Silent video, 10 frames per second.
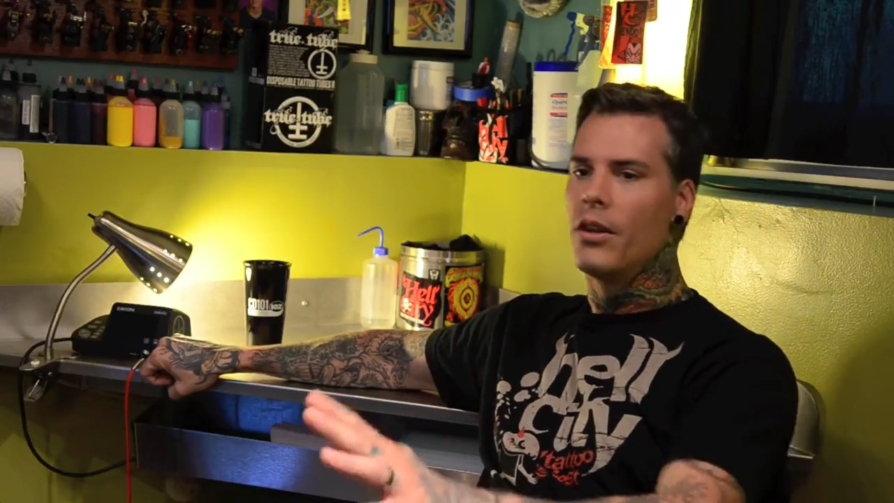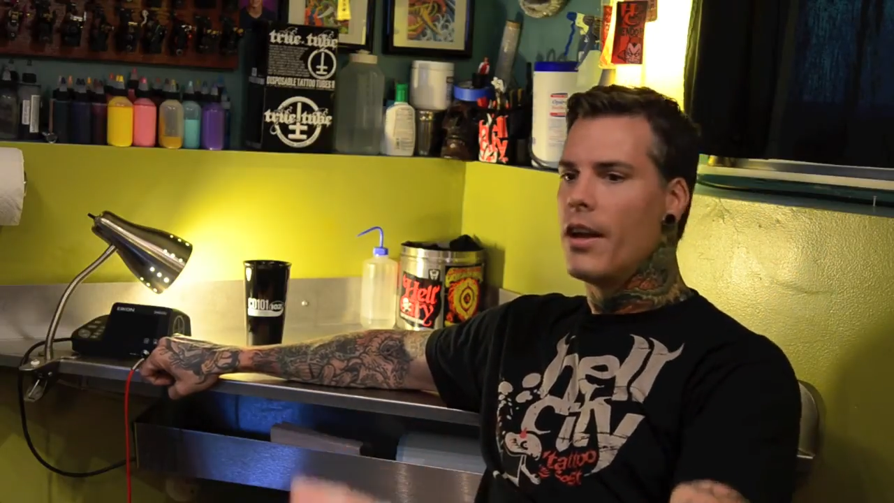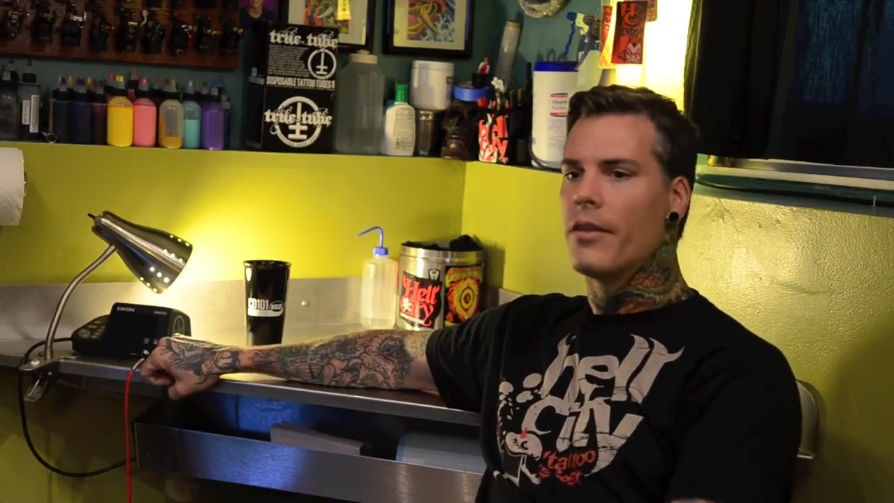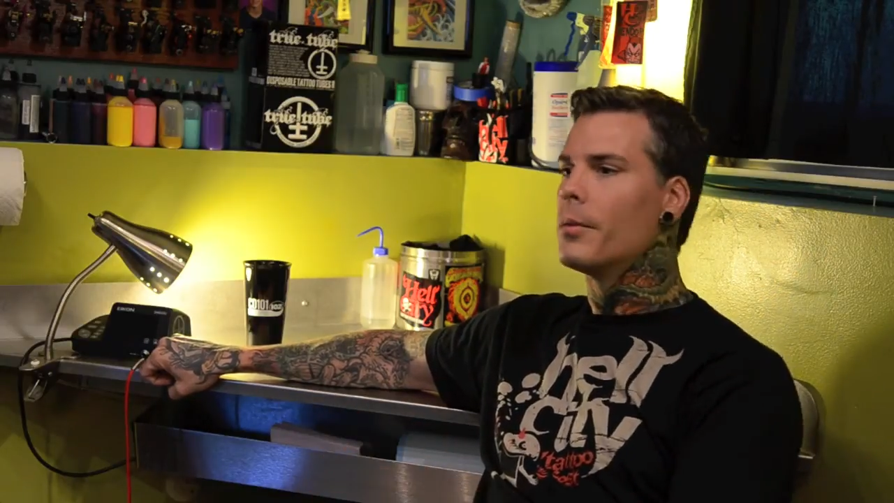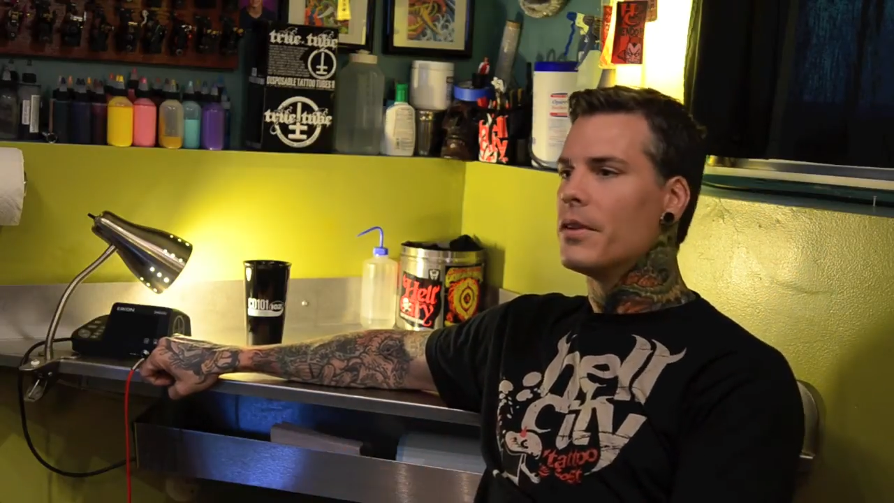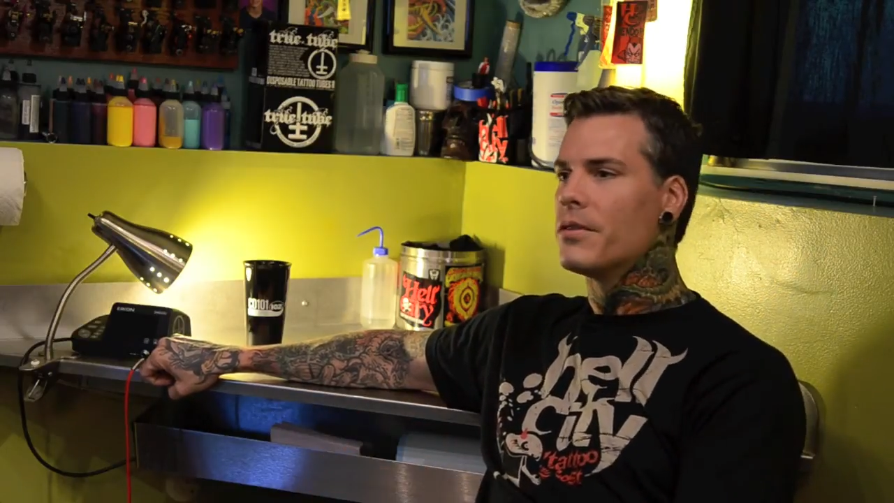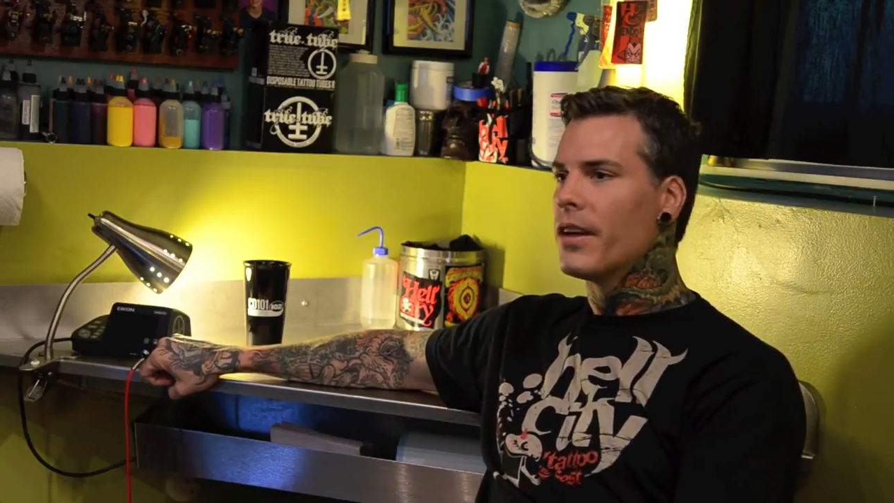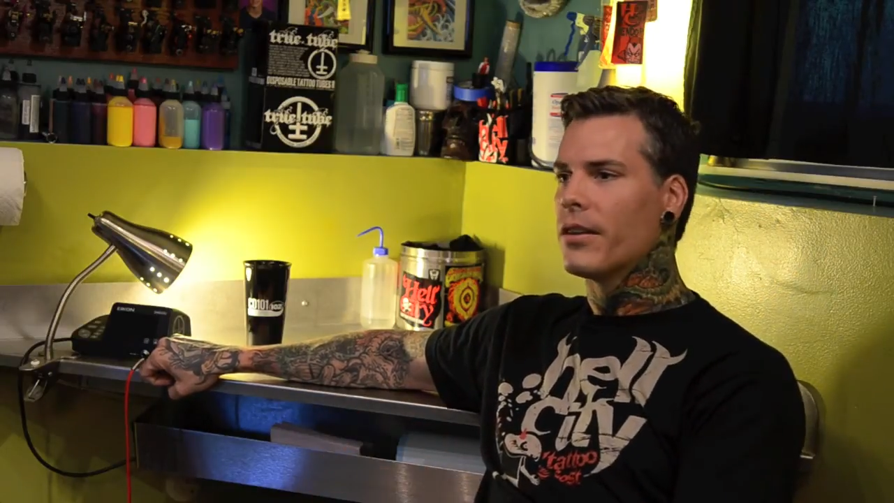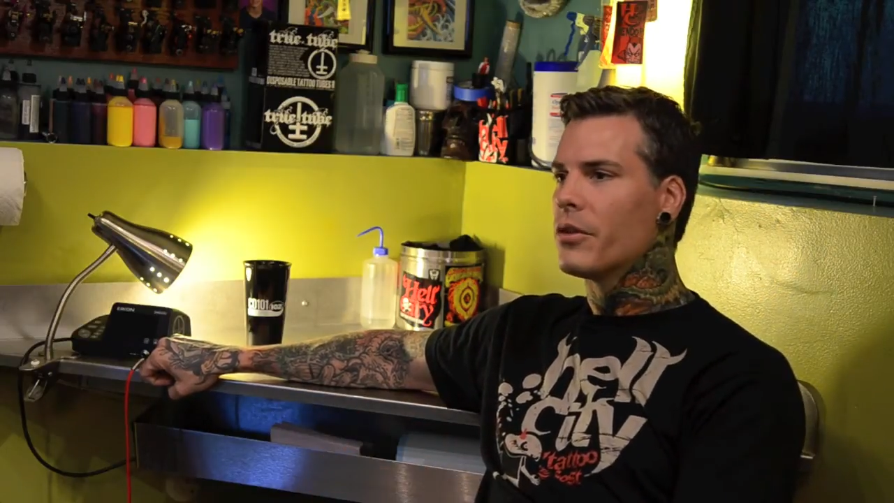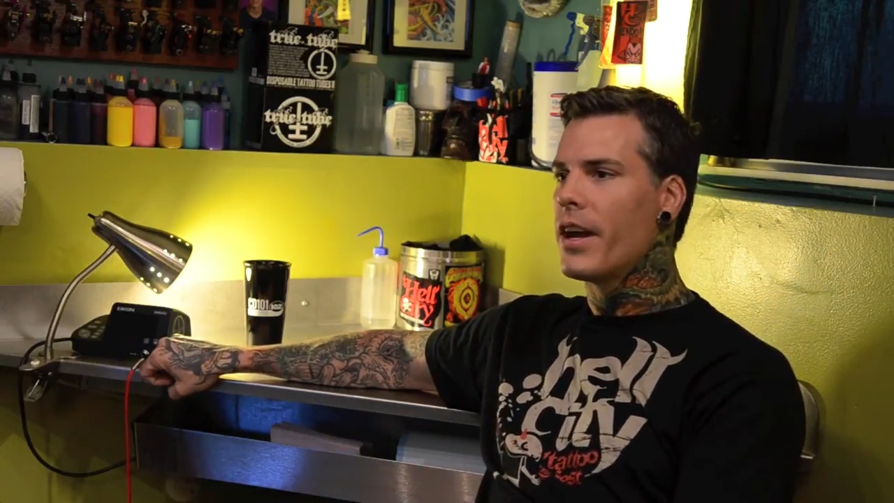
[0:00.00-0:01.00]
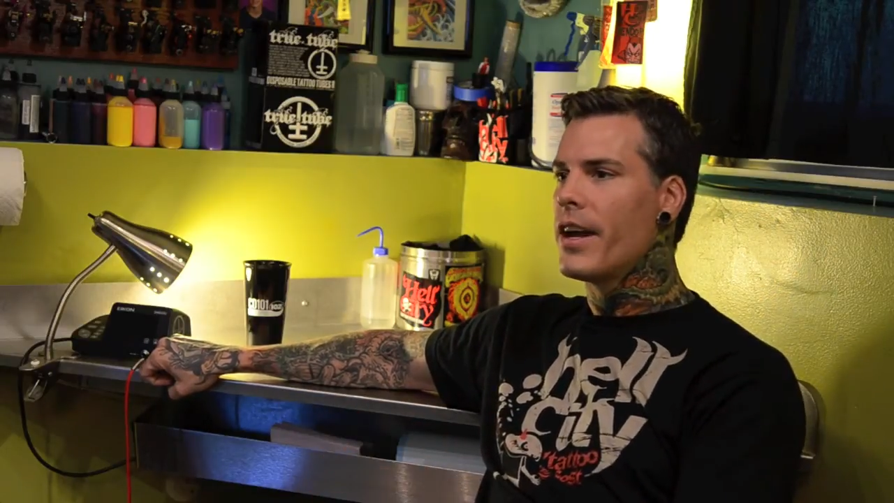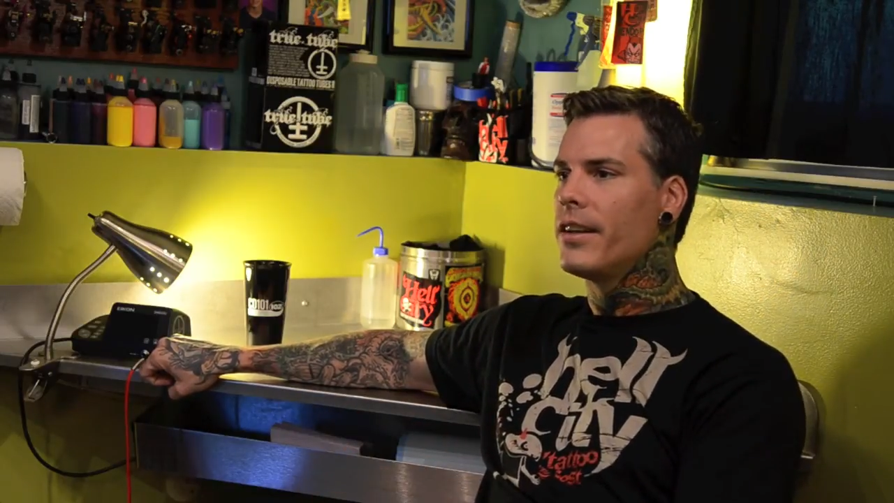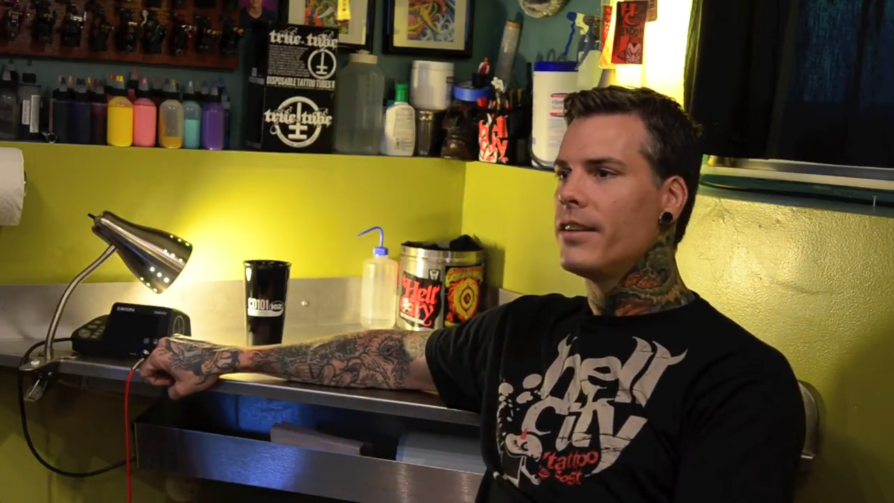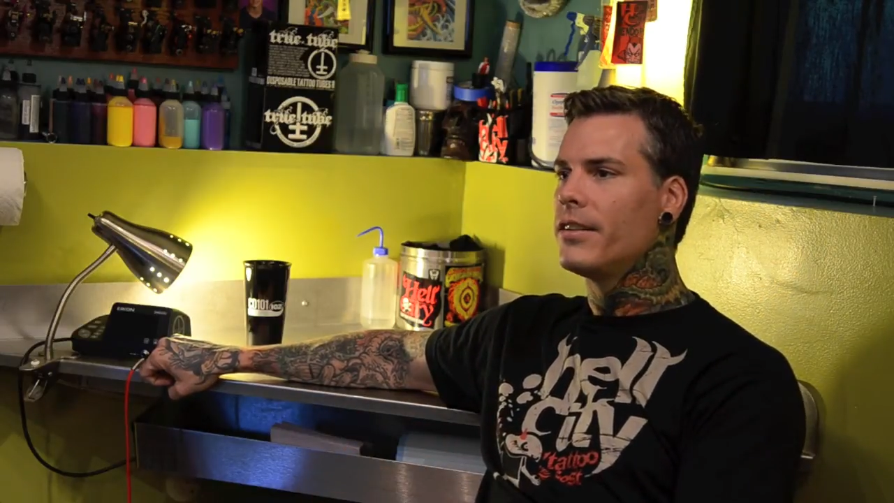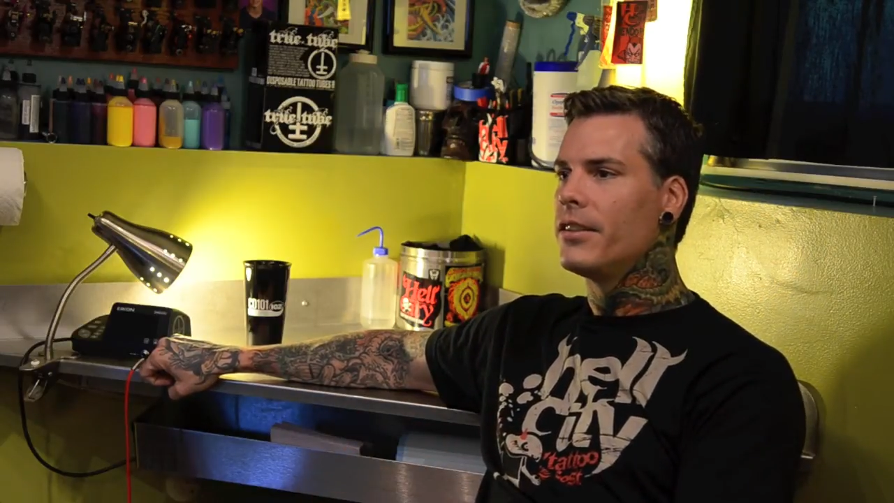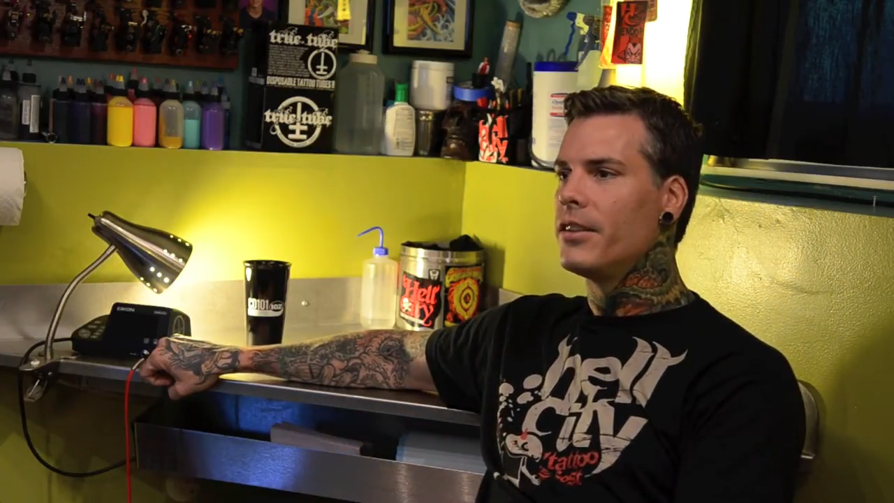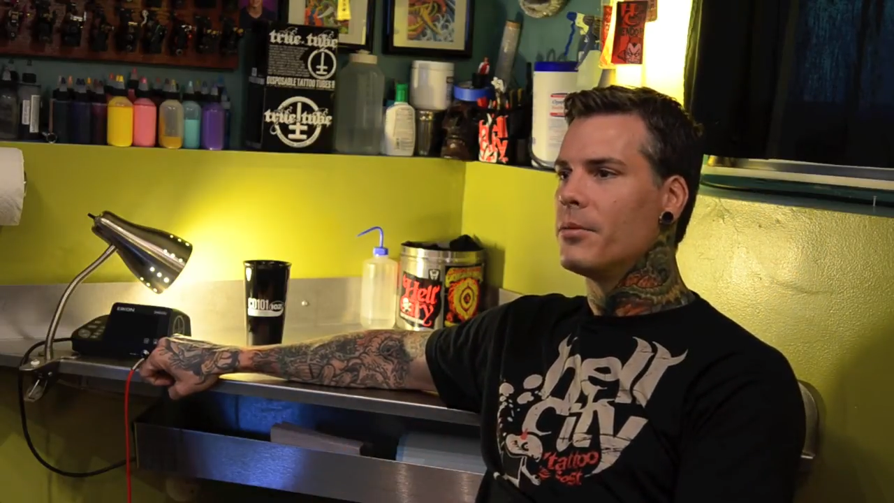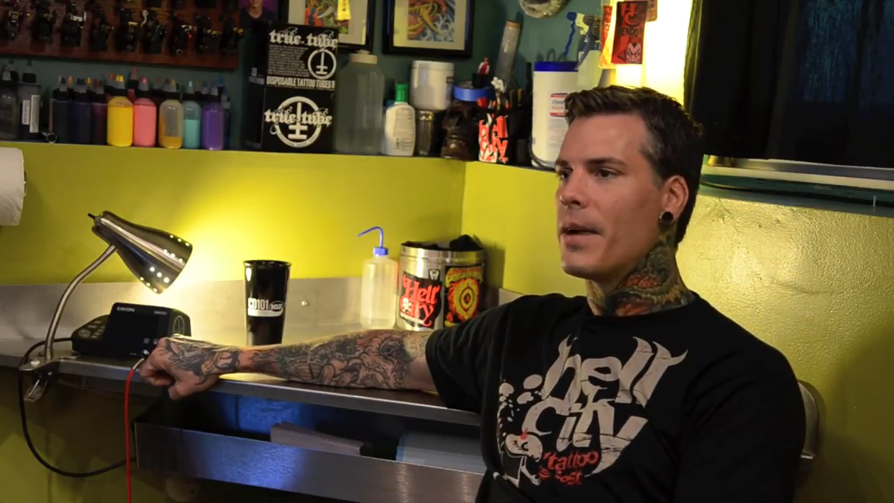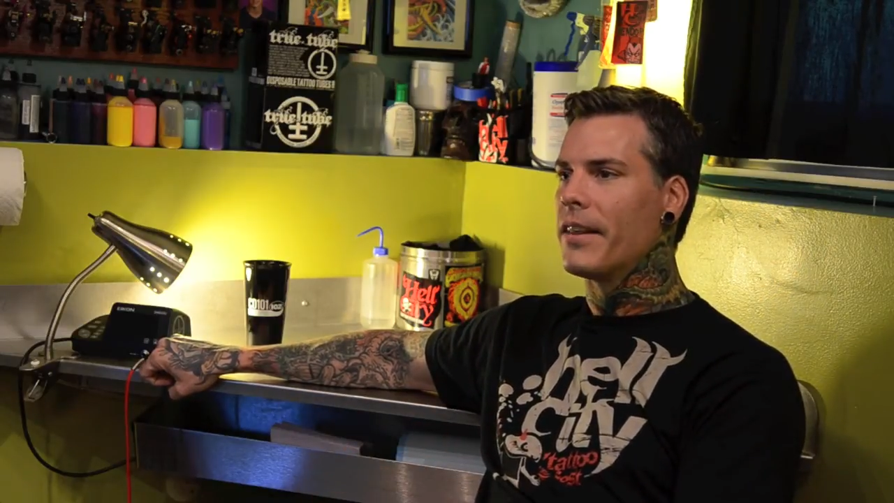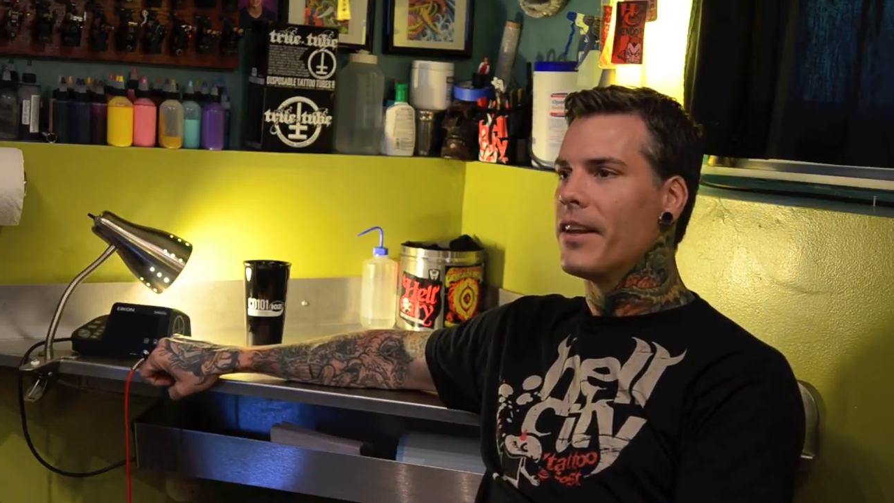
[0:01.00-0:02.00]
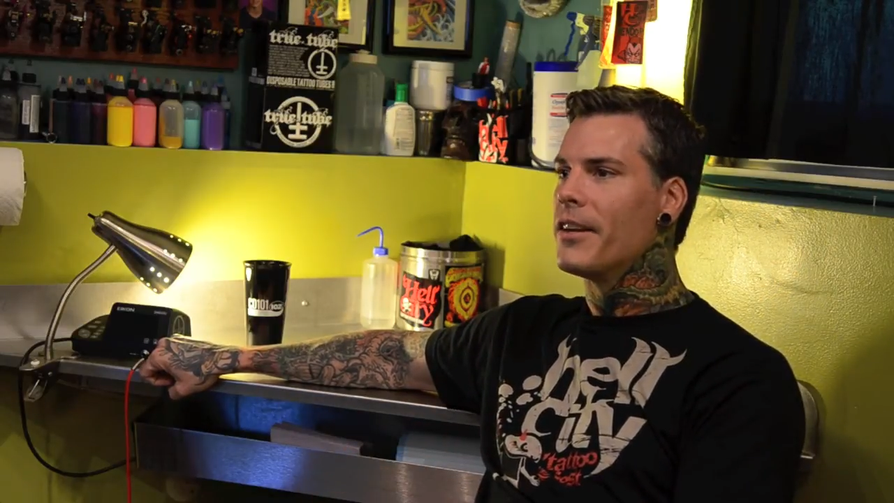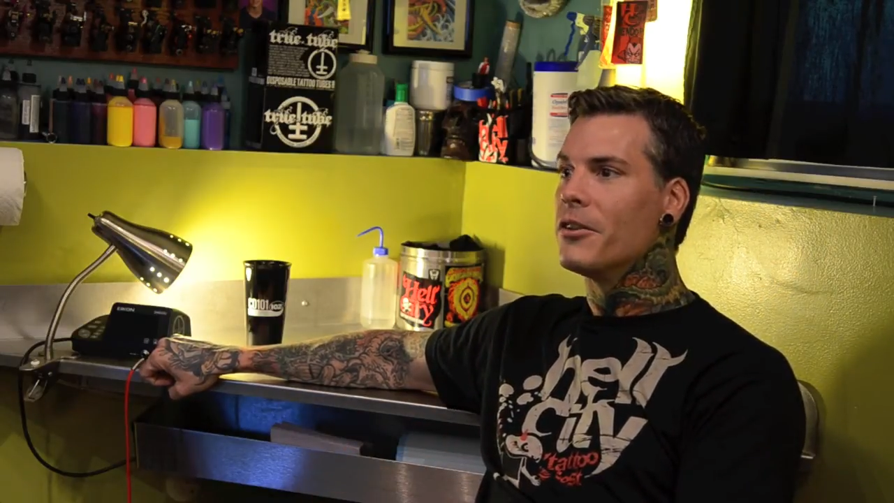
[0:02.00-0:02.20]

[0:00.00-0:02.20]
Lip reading: everybody's fucking rad, back then